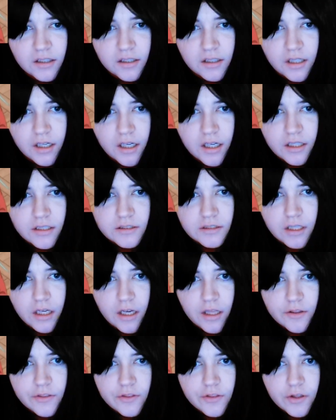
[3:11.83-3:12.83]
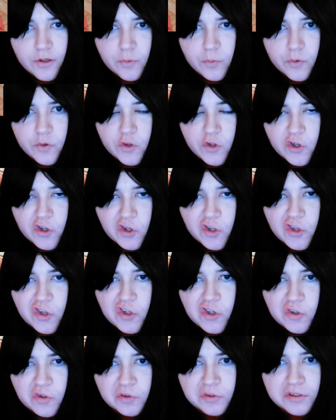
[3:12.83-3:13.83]
Guys, I think we look a
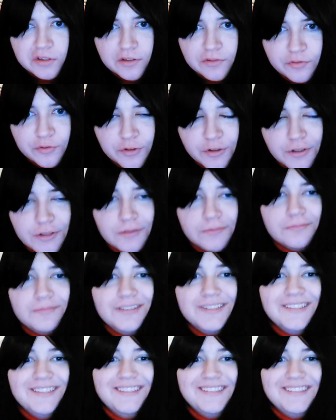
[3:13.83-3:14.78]
little different.